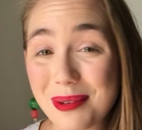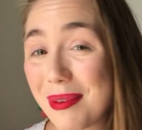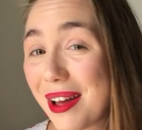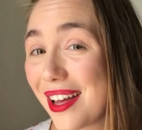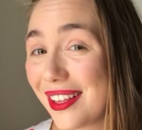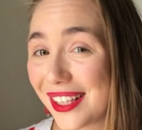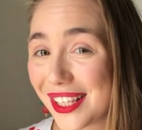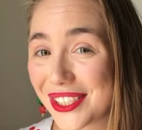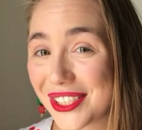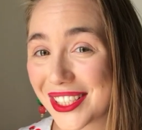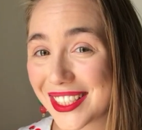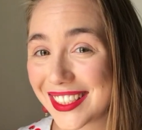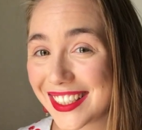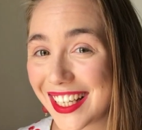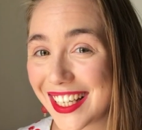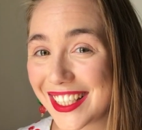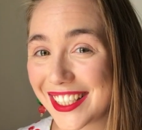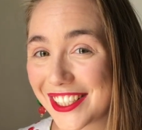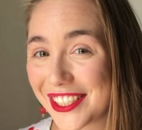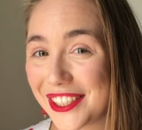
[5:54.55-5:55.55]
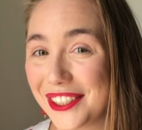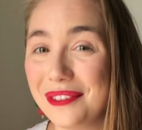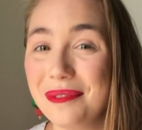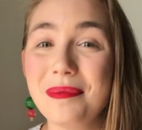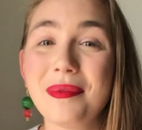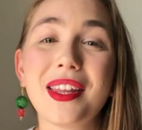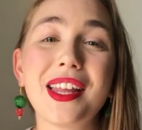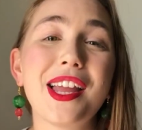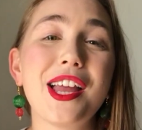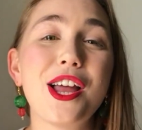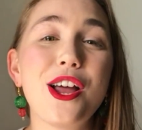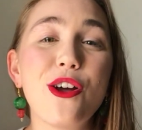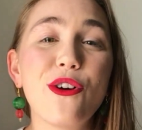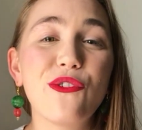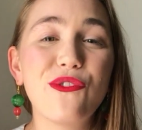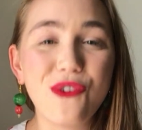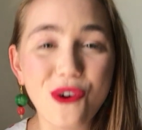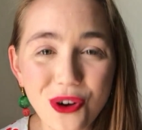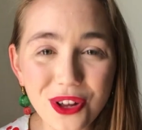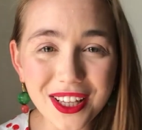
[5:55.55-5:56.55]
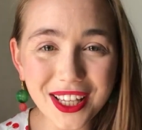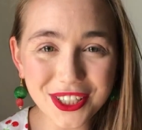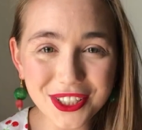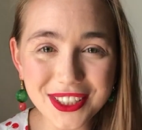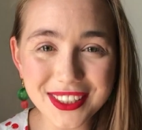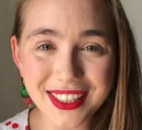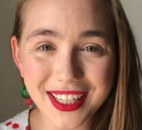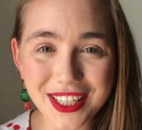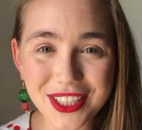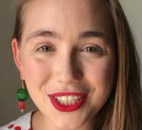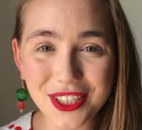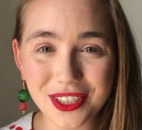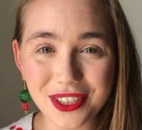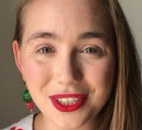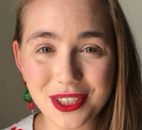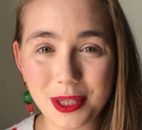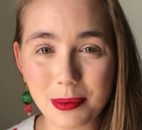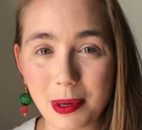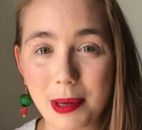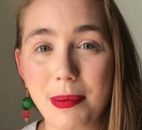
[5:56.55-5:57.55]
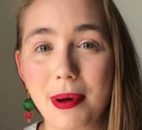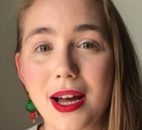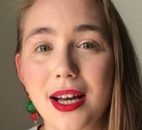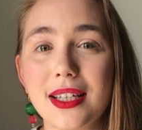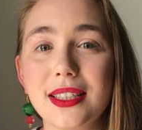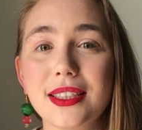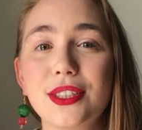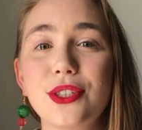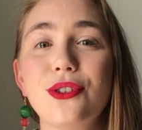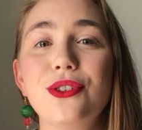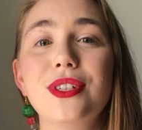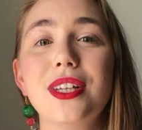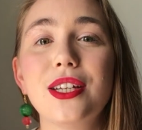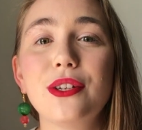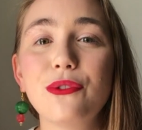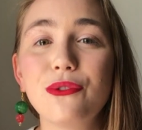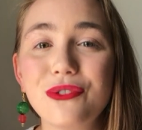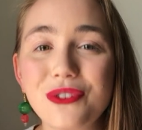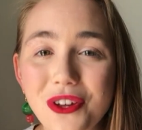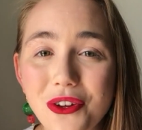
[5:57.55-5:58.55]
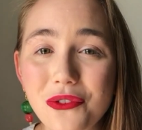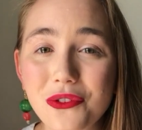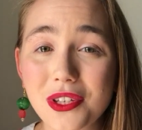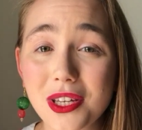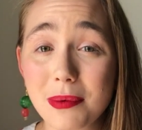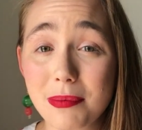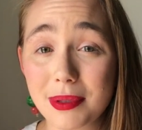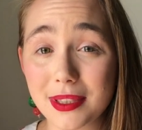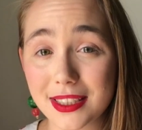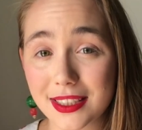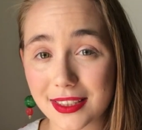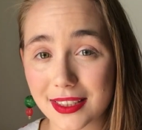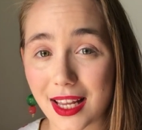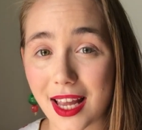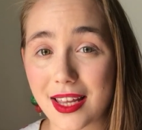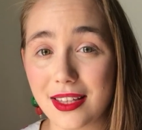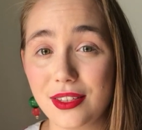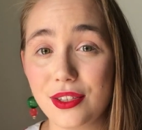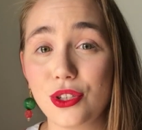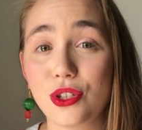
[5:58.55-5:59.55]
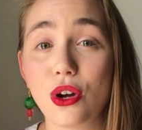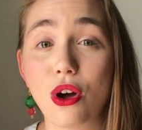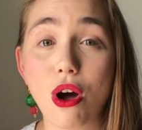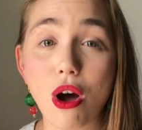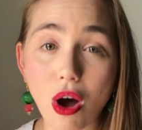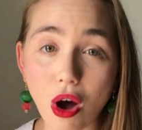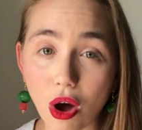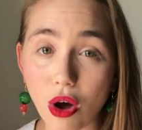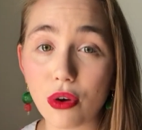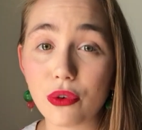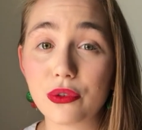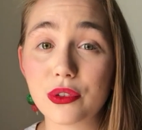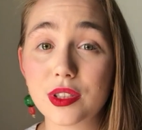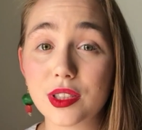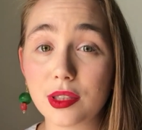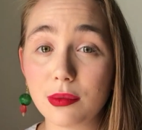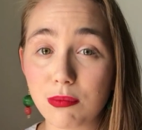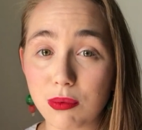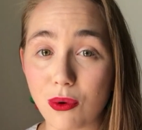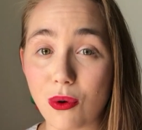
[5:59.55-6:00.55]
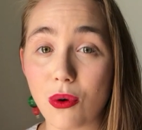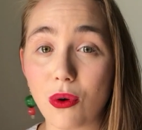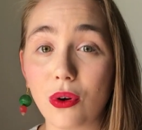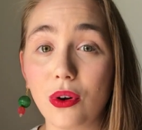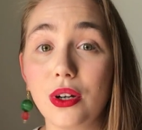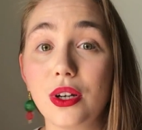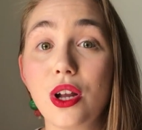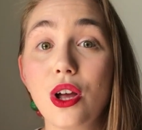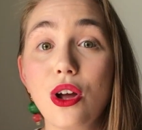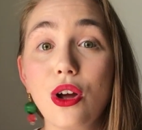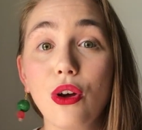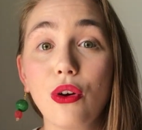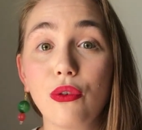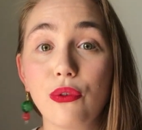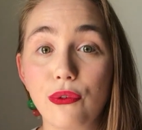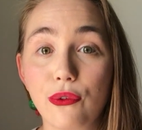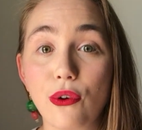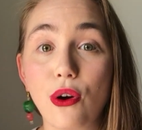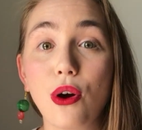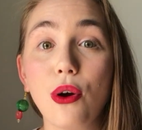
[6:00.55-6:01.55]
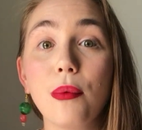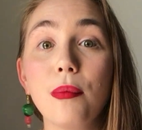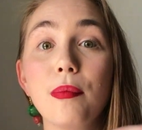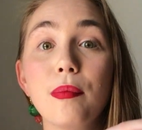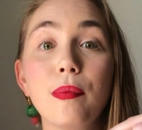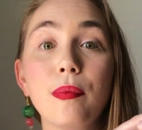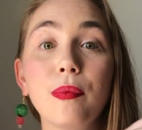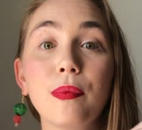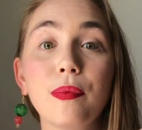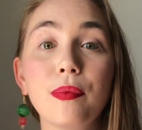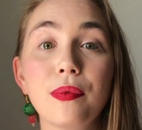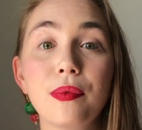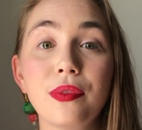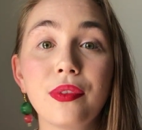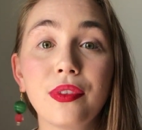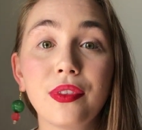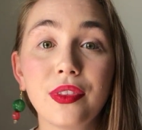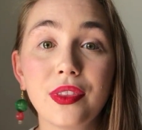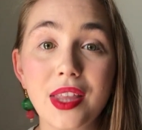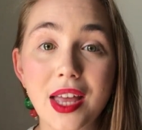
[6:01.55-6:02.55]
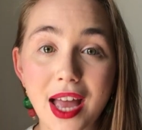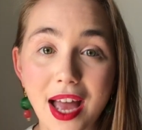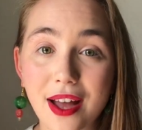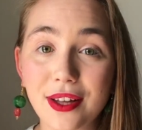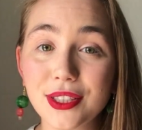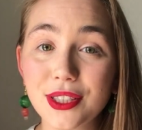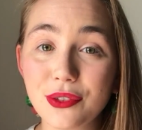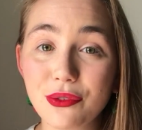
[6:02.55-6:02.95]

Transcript: about legislation, for legislation to be passed, you need 50% of support from the House